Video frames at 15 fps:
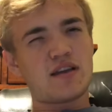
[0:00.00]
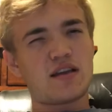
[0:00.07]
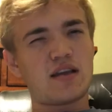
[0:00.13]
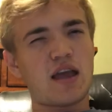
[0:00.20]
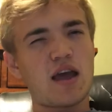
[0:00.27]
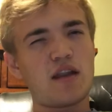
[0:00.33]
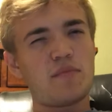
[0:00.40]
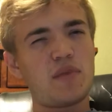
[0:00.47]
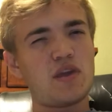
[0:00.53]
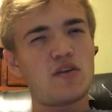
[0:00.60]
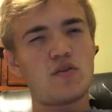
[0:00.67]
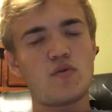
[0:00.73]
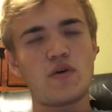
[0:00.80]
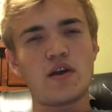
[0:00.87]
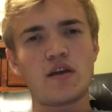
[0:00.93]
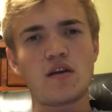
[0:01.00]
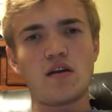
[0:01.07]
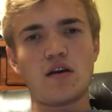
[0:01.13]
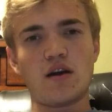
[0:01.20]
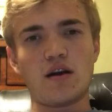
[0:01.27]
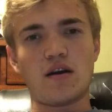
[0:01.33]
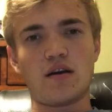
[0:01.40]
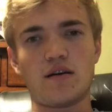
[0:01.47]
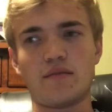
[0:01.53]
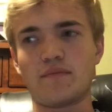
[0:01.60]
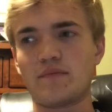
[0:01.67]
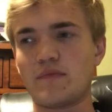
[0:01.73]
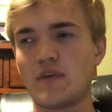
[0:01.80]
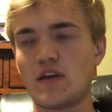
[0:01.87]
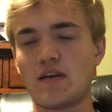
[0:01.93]
could kind of be annoying. I
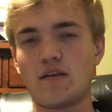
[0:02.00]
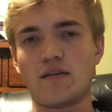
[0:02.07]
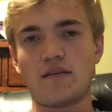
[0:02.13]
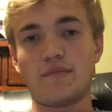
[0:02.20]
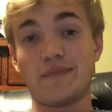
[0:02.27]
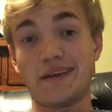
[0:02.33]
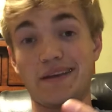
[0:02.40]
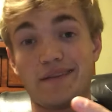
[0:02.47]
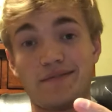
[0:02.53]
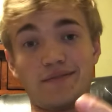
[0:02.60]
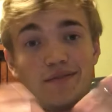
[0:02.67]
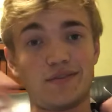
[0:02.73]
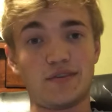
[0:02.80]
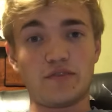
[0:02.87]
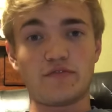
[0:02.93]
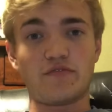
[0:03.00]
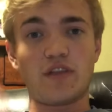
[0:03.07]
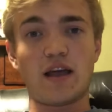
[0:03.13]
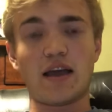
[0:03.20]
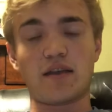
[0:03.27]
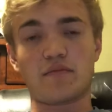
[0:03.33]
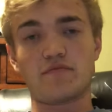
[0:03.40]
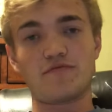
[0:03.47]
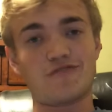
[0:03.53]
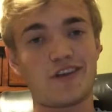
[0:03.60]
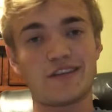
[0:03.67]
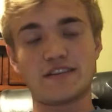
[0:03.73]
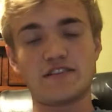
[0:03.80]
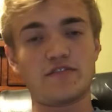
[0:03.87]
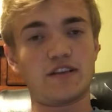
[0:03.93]
mean, you're flying
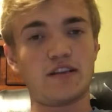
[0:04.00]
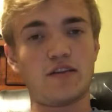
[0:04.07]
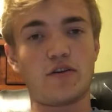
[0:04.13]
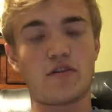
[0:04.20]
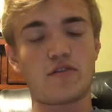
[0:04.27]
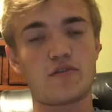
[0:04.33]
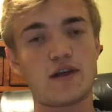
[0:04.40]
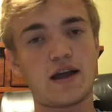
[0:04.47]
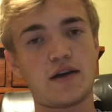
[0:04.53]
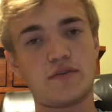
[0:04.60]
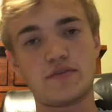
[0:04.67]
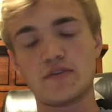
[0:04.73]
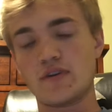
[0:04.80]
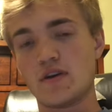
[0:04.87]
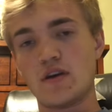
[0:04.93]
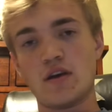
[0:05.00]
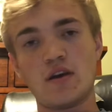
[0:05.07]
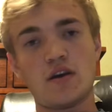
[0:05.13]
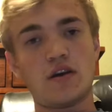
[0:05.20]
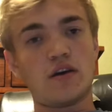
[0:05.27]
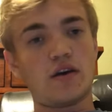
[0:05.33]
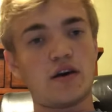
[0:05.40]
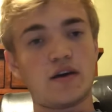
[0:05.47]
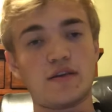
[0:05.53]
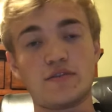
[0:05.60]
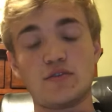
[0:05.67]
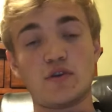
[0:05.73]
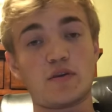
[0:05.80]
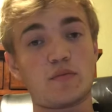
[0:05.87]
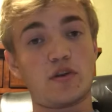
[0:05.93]
relatively low to the ground,
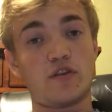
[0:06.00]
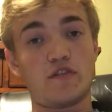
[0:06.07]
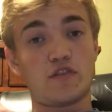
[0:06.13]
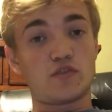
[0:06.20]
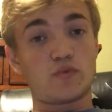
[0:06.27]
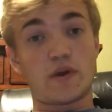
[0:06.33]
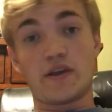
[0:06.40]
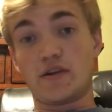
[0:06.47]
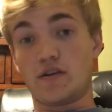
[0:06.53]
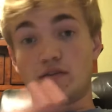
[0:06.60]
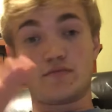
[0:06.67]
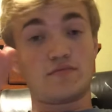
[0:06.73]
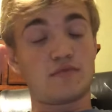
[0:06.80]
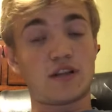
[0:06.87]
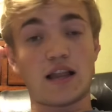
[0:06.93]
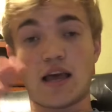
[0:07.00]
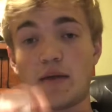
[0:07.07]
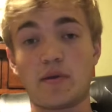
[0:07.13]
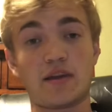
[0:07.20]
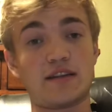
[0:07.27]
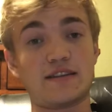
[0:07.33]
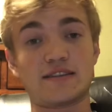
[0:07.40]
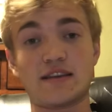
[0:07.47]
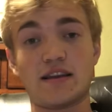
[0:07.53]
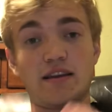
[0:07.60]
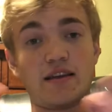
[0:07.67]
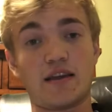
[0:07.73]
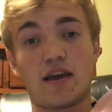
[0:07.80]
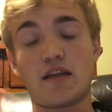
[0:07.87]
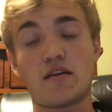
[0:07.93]
doing maneuvers where you're climbing and
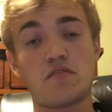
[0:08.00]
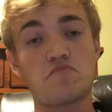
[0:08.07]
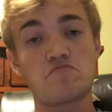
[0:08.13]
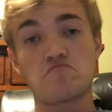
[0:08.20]
descending at a